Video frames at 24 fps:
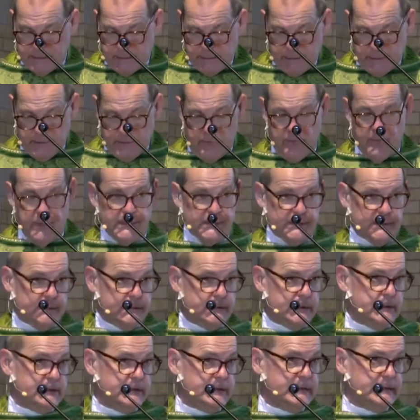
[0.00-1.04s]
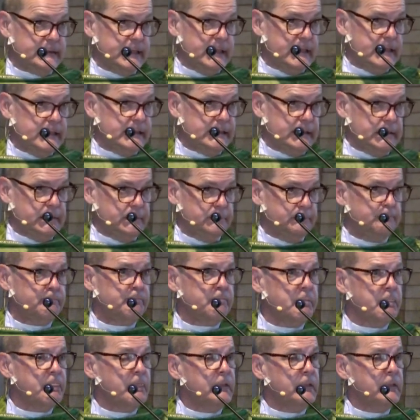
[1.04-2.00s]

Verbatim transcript: in this season,